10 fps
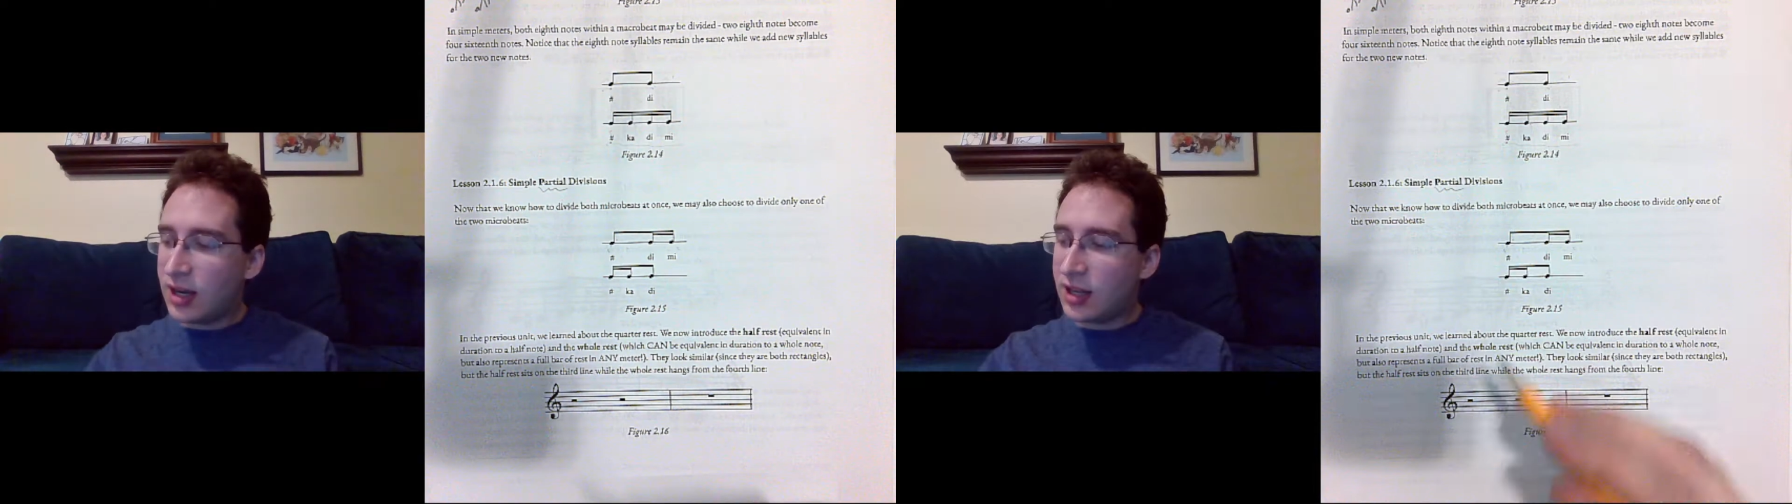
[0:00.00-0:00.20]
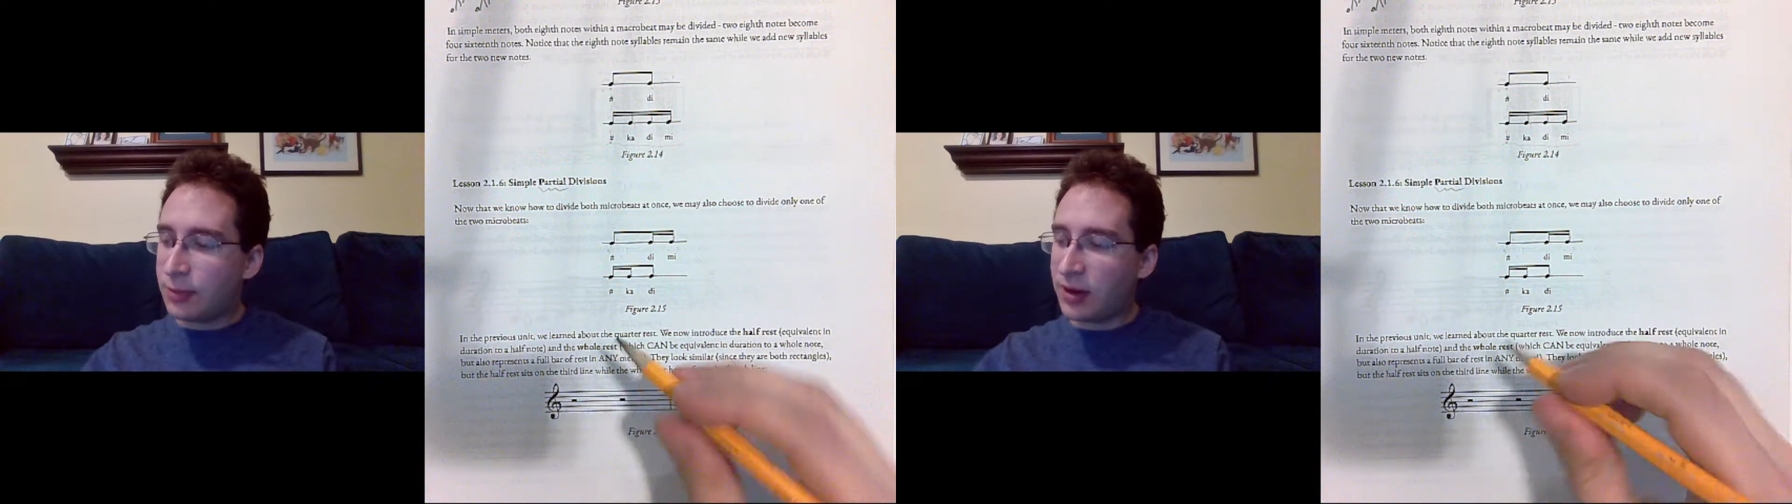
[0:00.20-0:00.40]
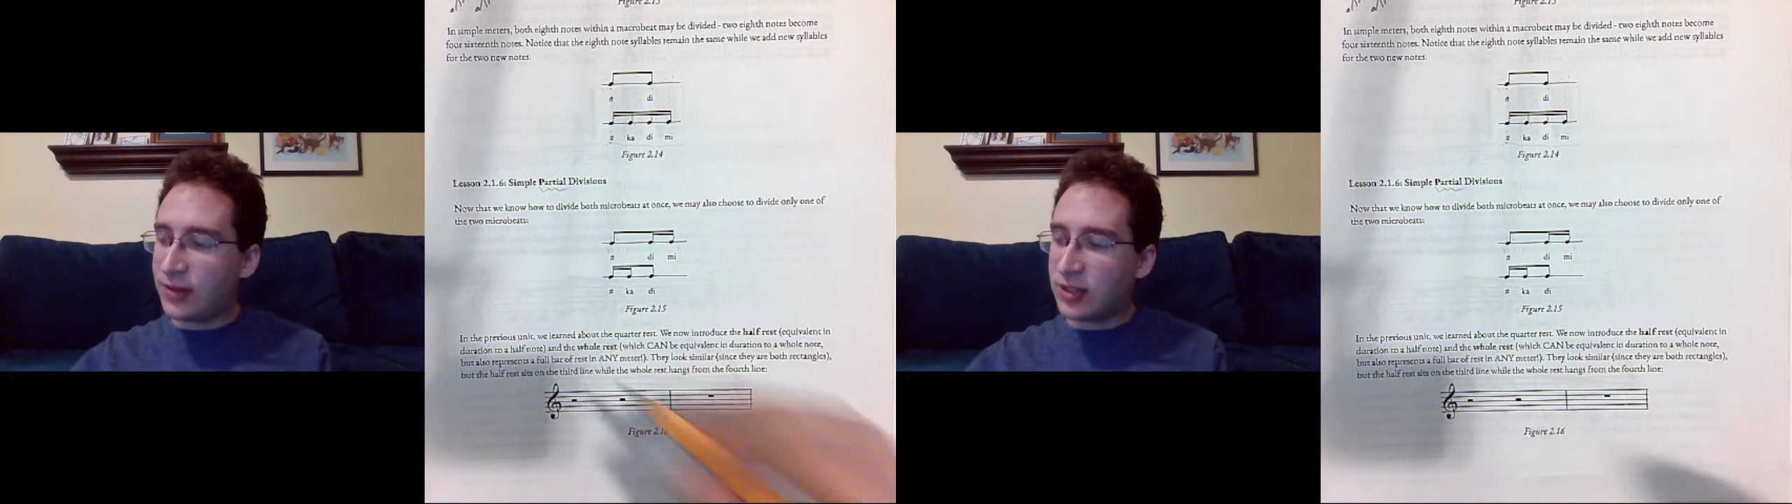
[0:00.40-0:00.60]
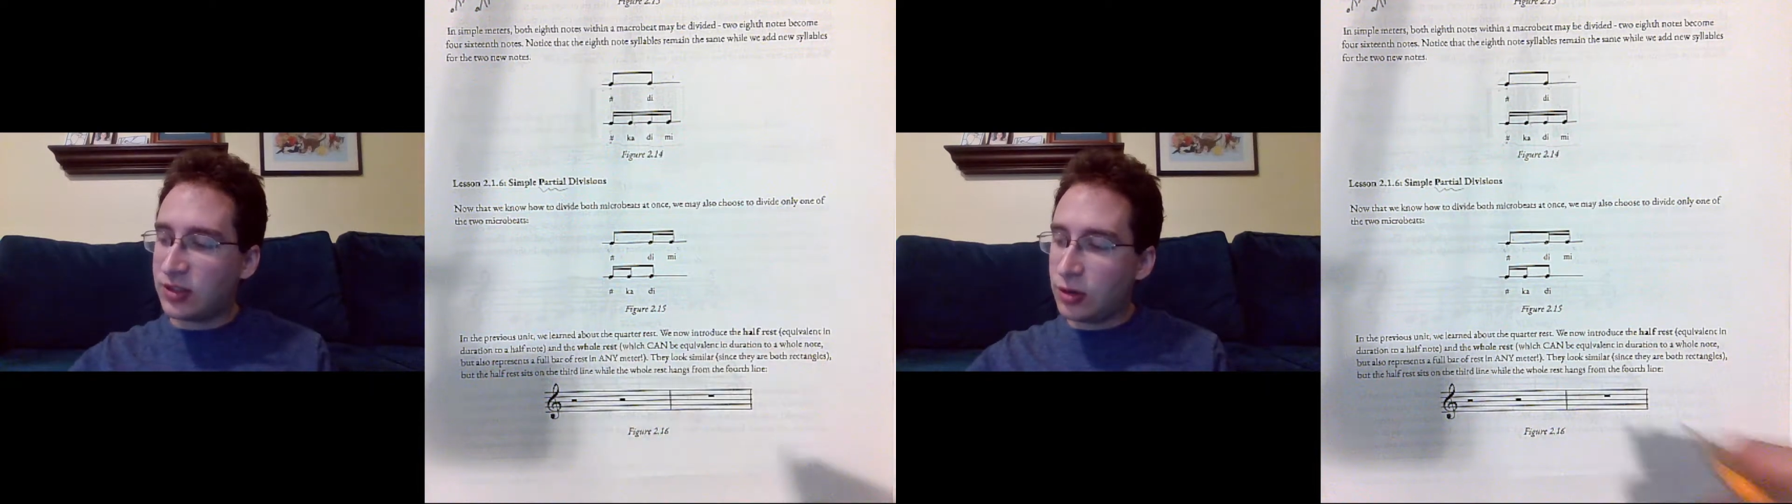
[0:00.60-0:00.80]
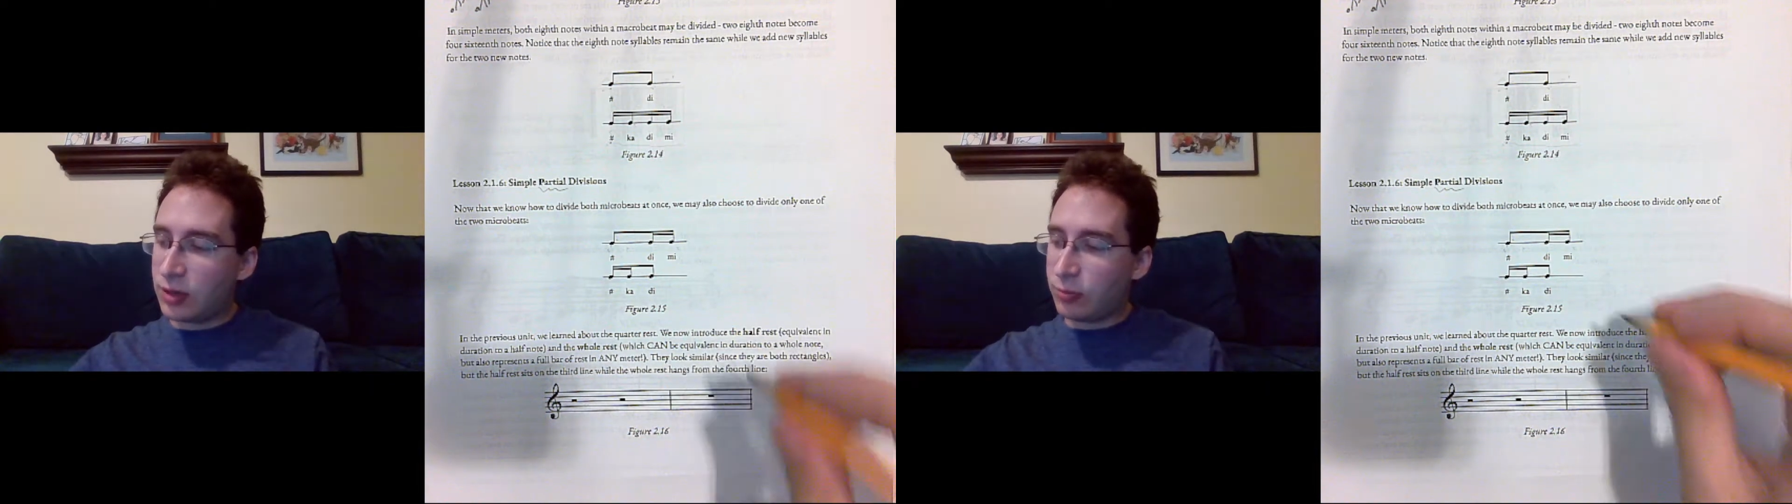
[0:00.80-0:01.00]
In the previous
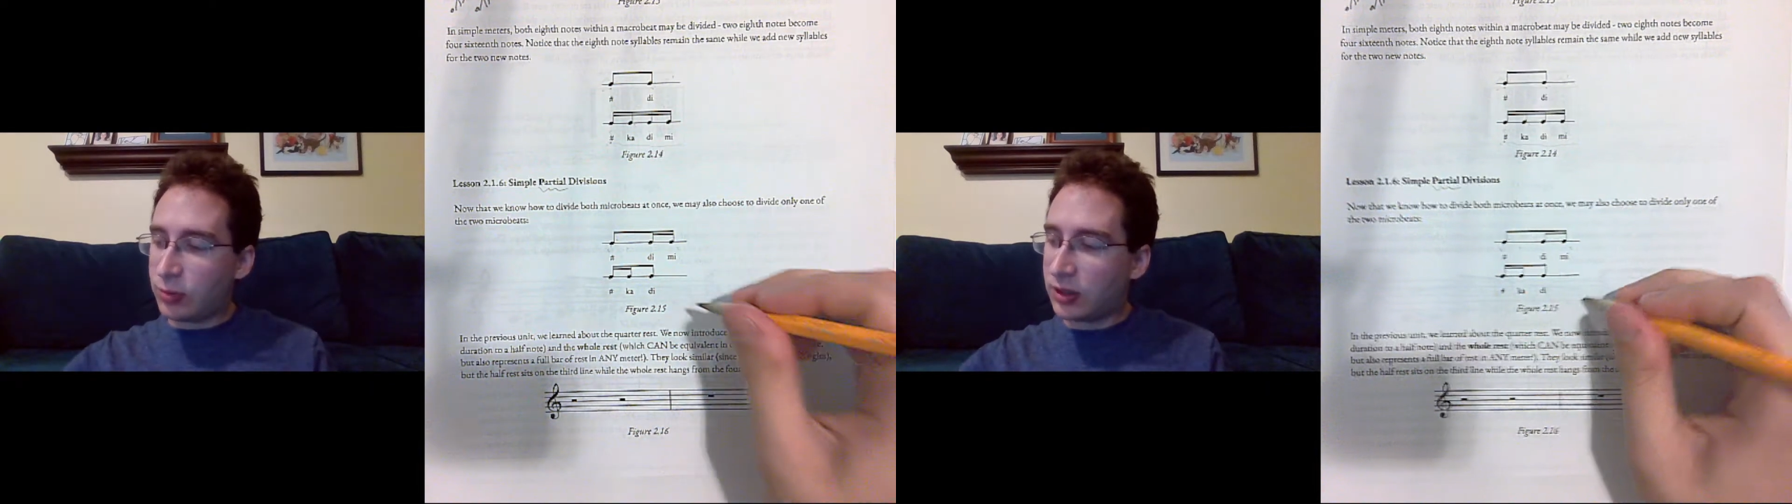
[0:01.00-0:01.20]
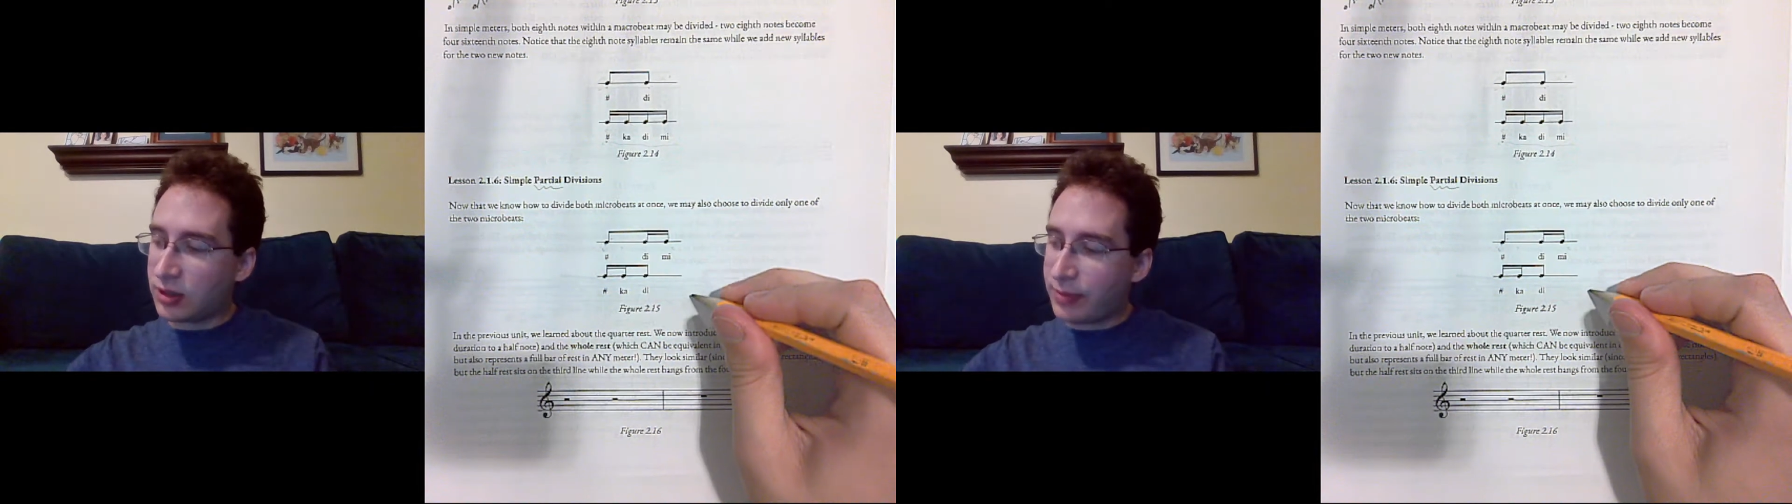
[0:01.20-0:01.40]
unit, we learned